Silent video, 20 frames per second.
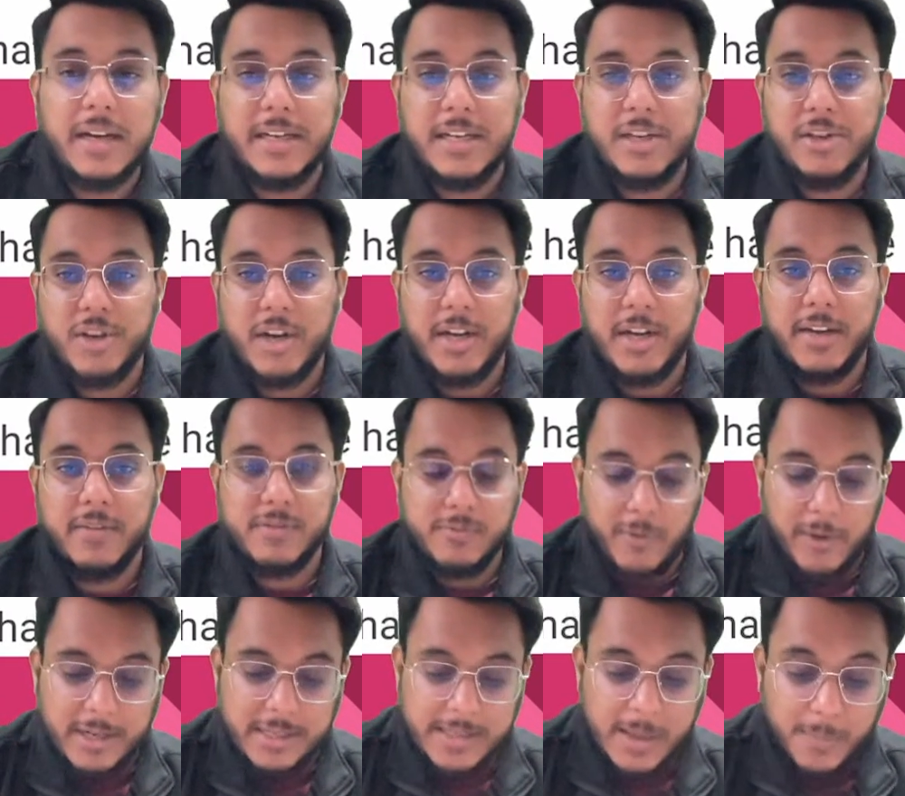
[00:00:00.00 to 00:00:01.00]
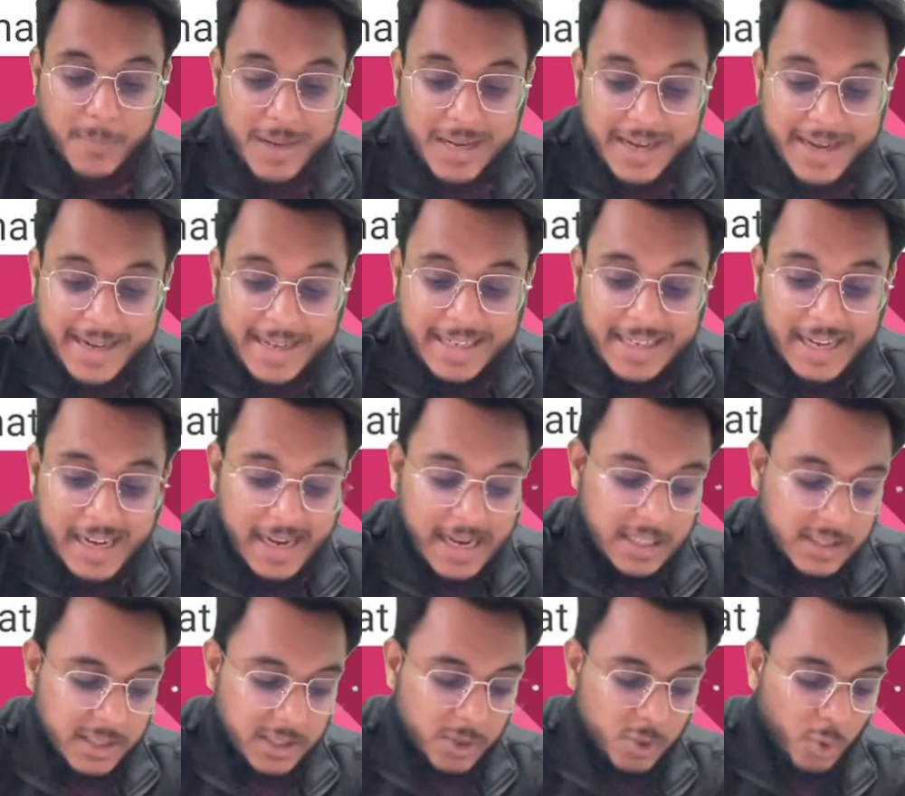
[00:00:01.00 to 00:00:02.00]
initiatives, for example,
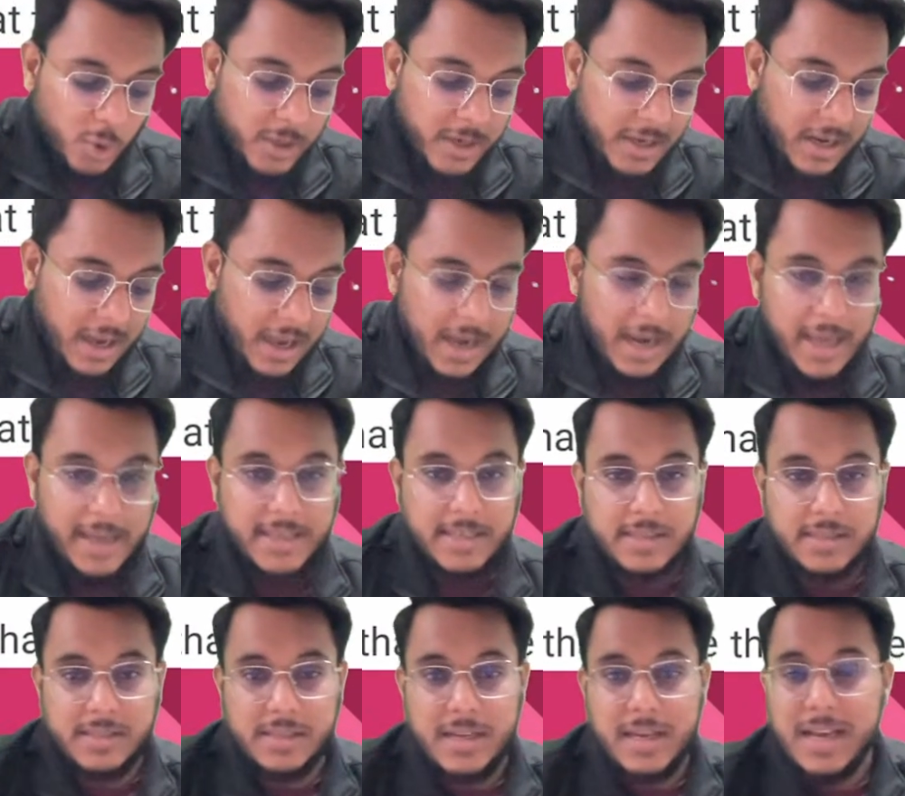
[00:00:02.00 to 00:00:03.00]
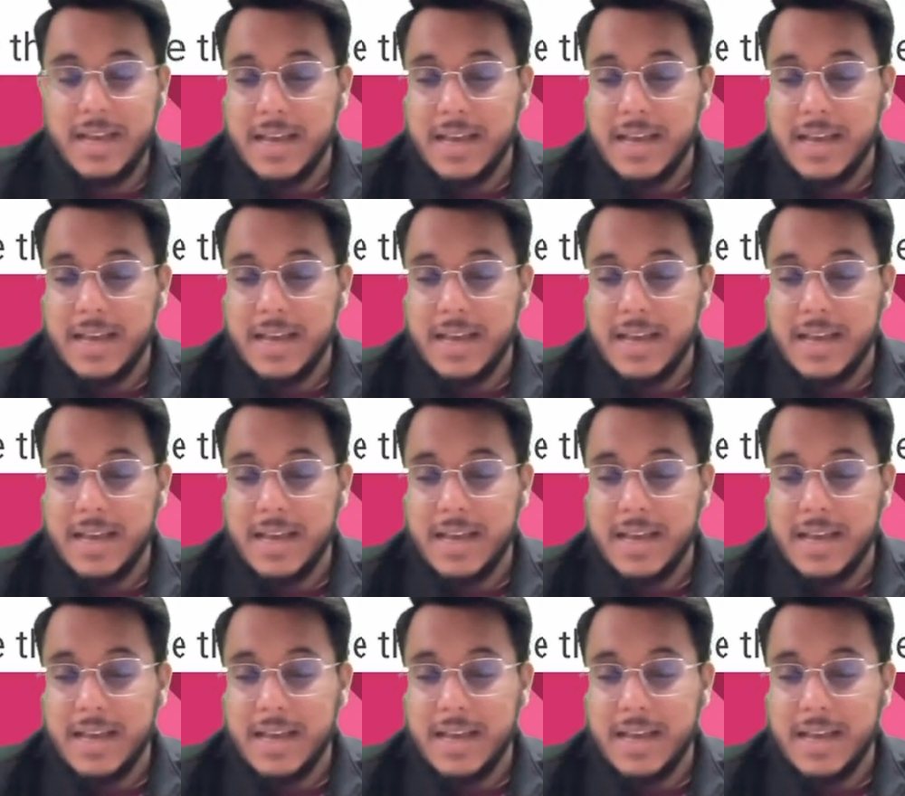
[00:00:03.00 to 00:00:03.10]
International Solar Alliance.